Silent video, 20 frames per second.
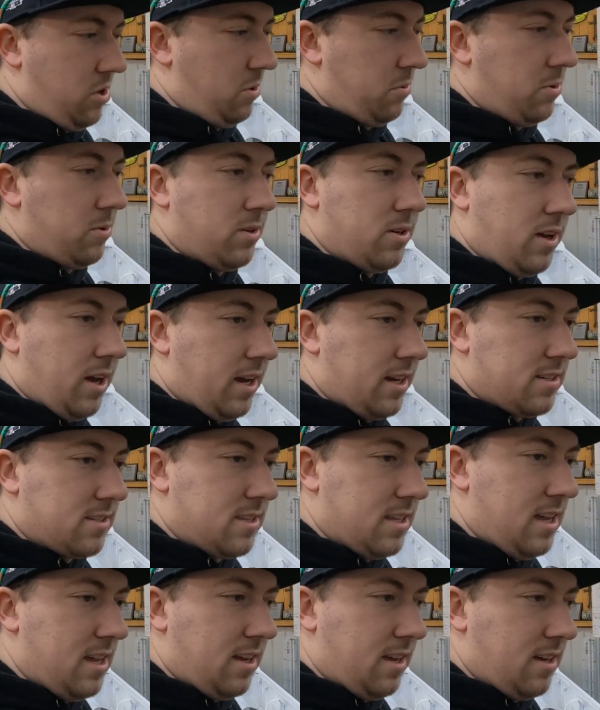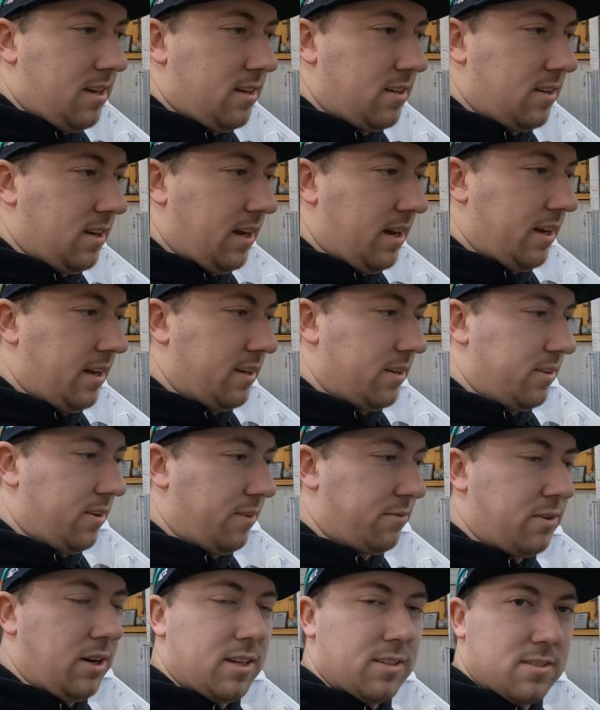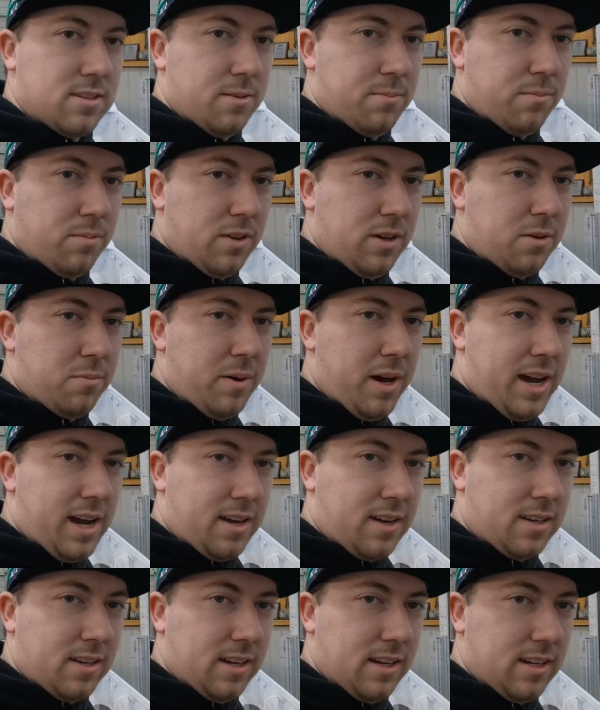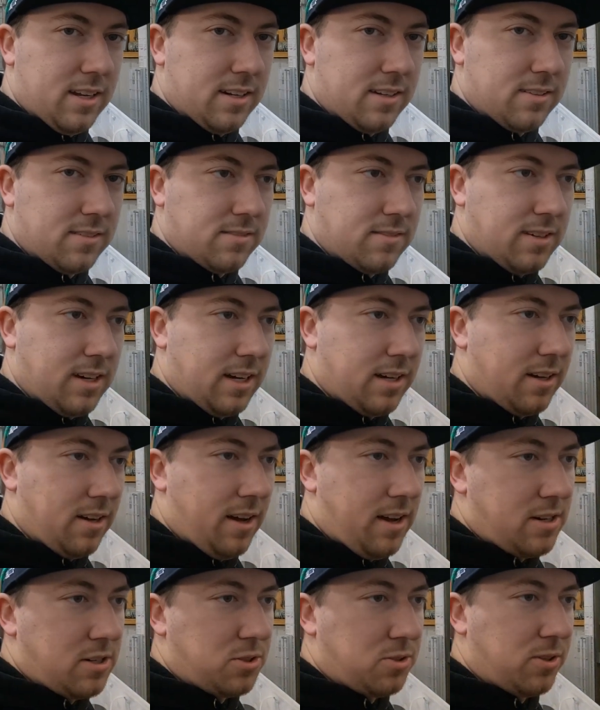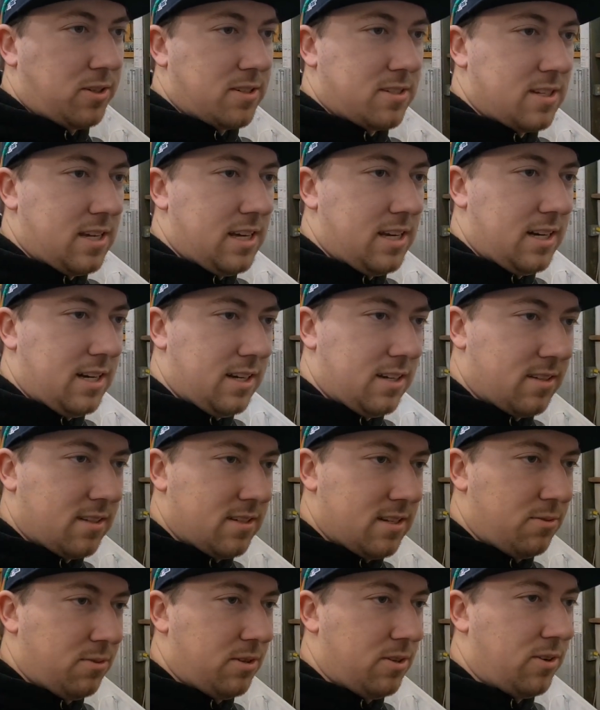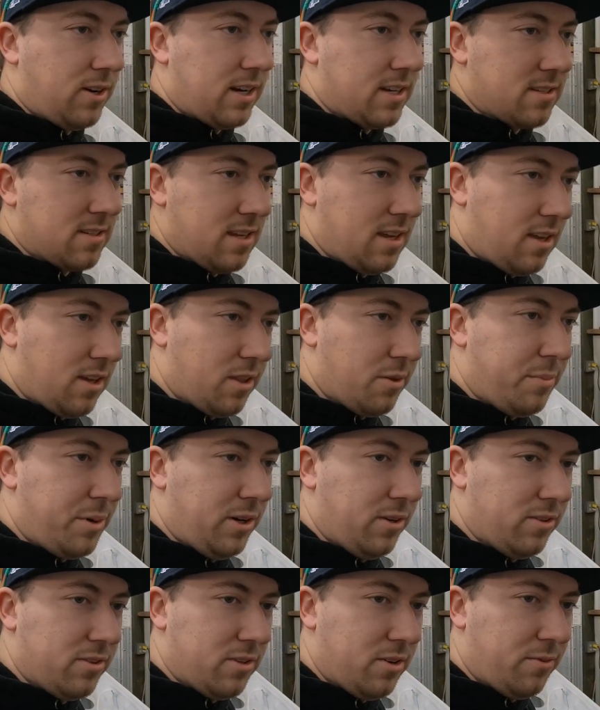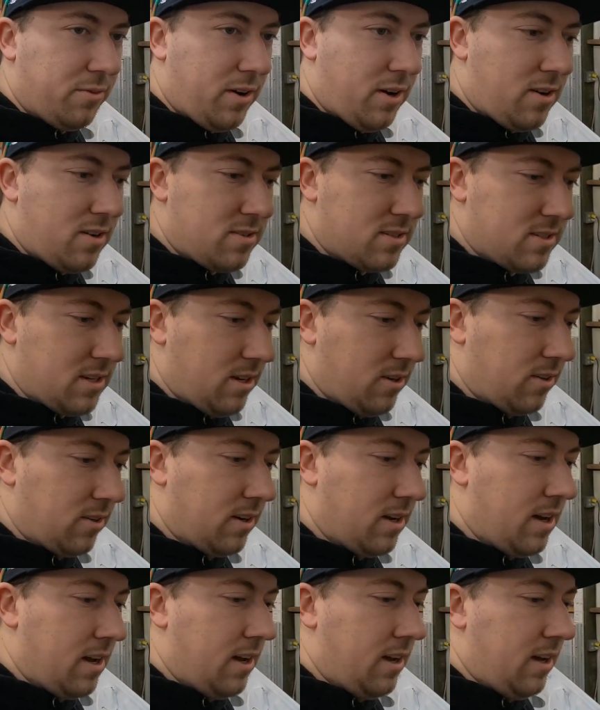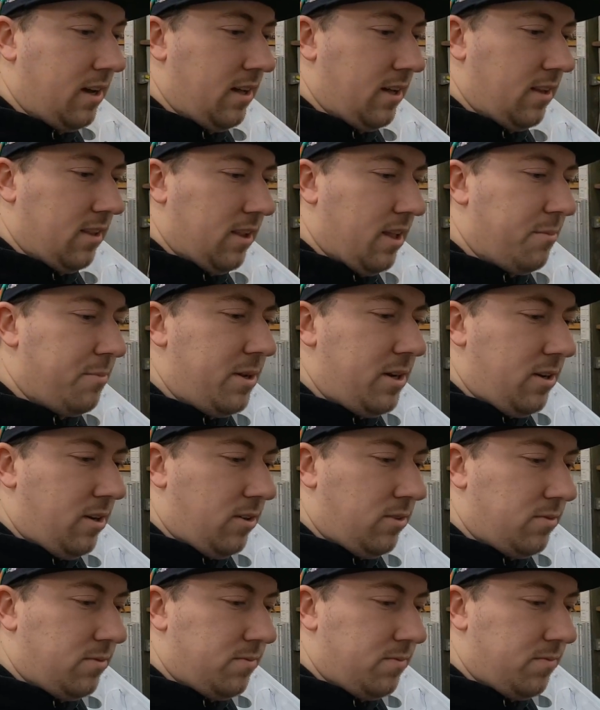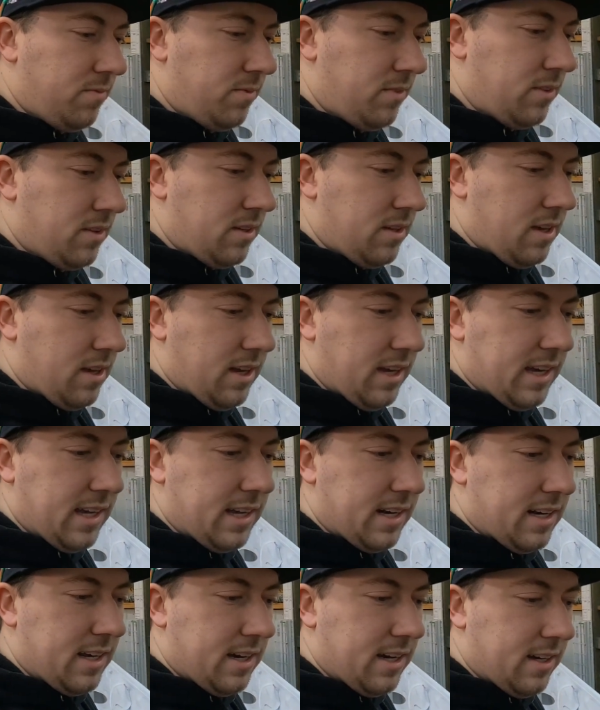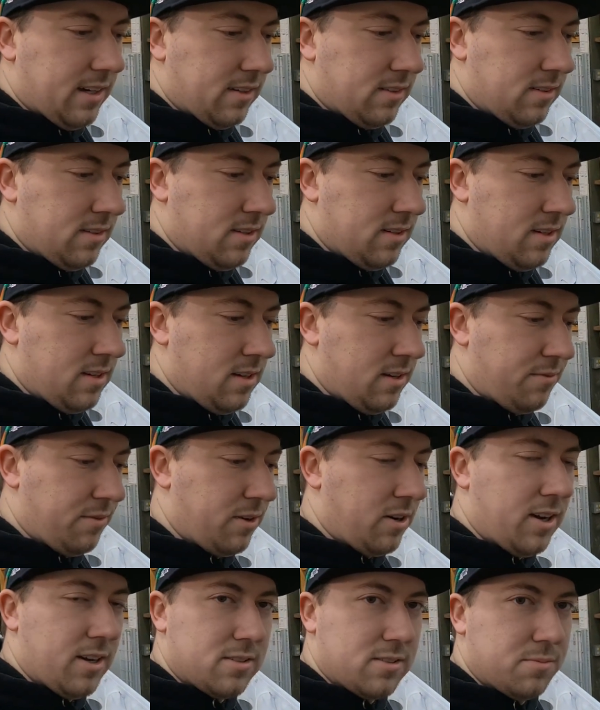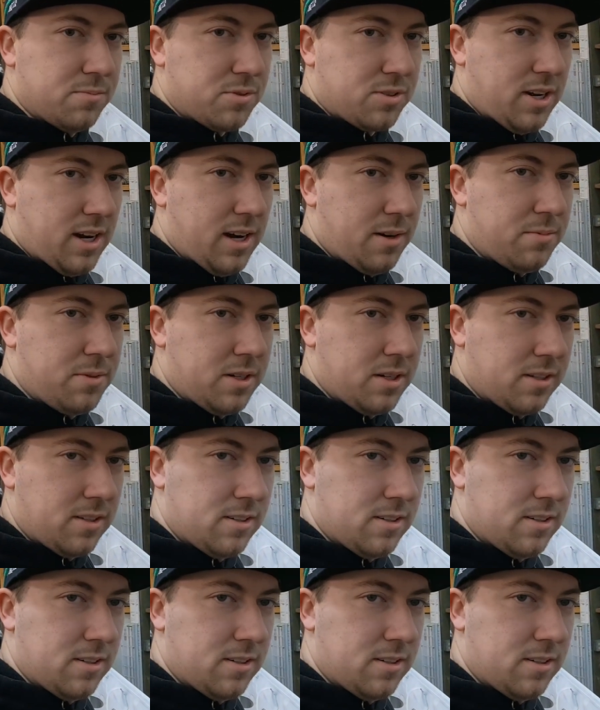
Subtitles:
me what you guys think. You know, I've got some feedback, and I enjoy seeing it, see what you guys think of the build so far. So let me know. And if you're not subscribed